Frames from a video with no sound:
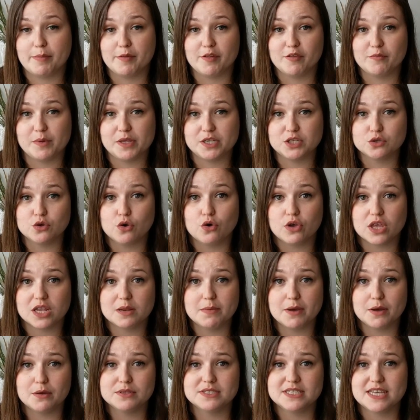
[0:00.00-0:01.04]
people have been talking
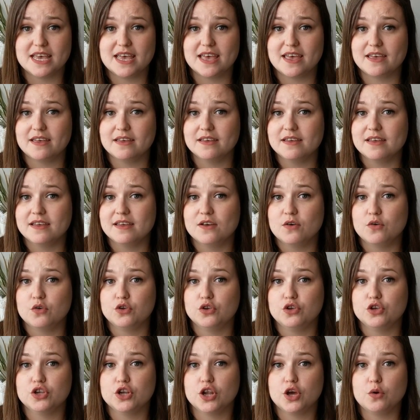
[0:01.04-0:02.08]
about it,
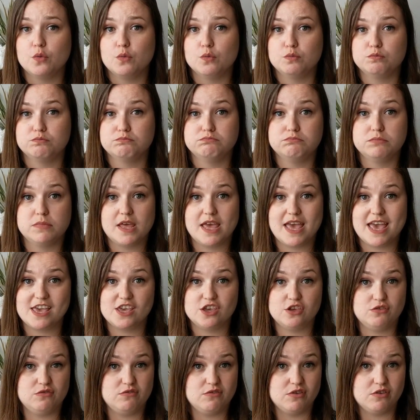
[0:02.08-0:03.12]
you know, at
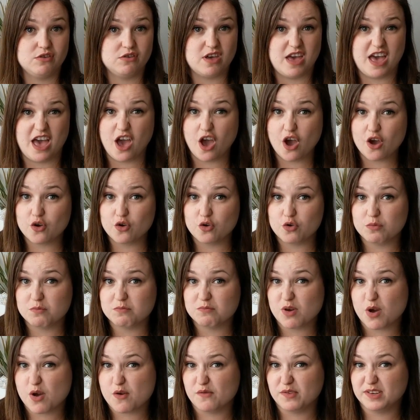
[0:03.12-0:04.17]

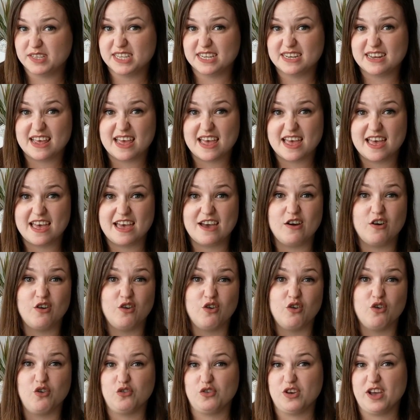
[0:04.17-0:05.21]
home, over dinner,
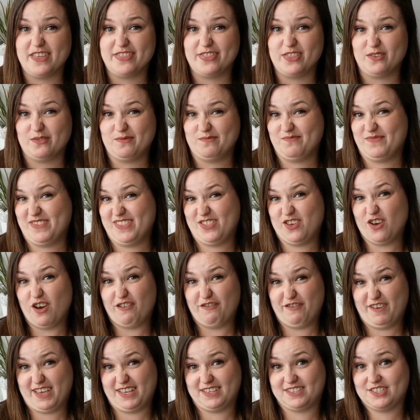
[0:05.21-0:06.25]
or at the
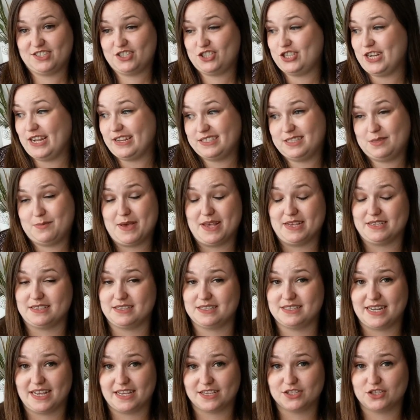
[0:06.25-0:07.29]
office, chat to the person
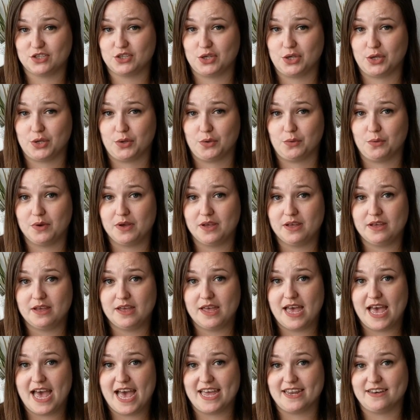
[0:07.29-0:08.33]
that's next to you,
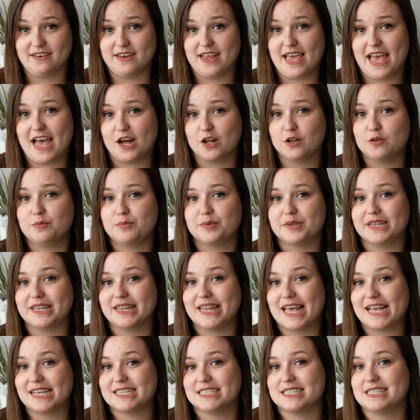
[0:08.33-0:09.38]
and help
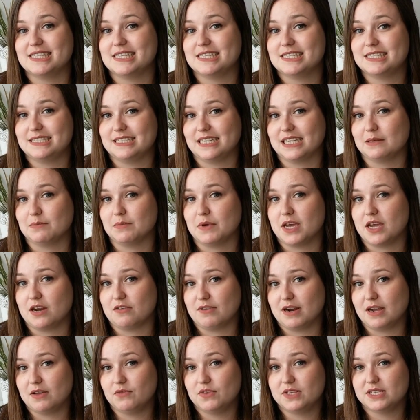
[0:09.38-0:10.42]
lessen the stigma
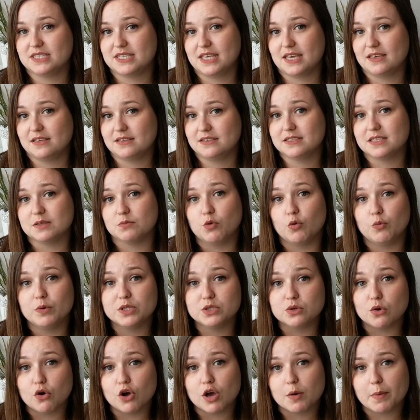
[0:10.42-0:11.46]
around these things. The more
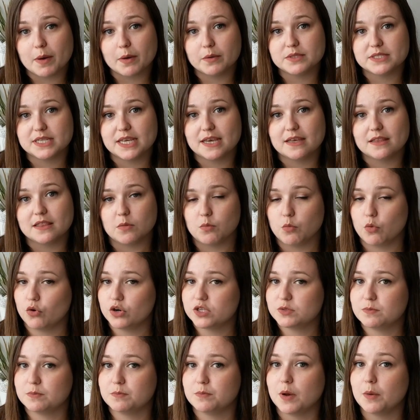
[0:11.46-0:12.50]
we talk about it, the more
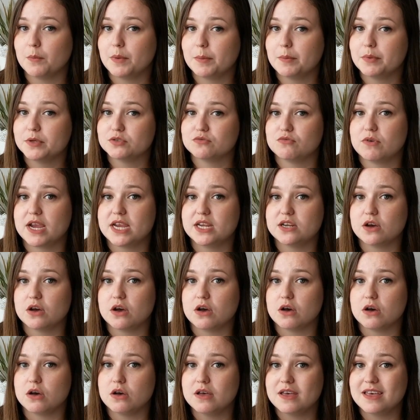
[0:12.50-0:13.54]
it's on people's
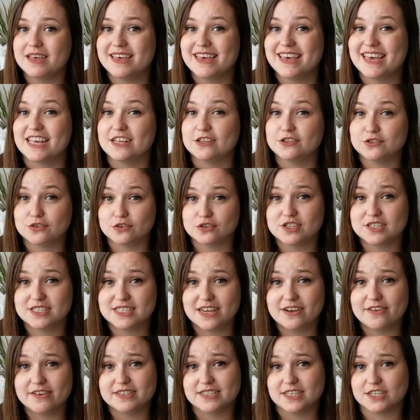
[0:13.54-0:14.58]
radar. It's such a
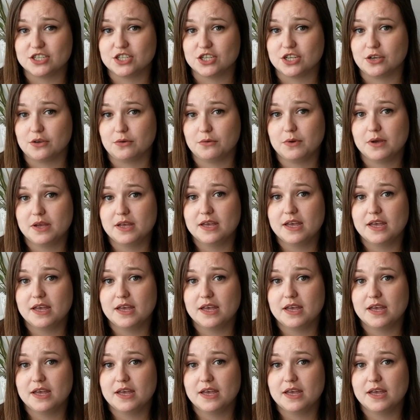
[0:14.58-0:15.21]
serious issue.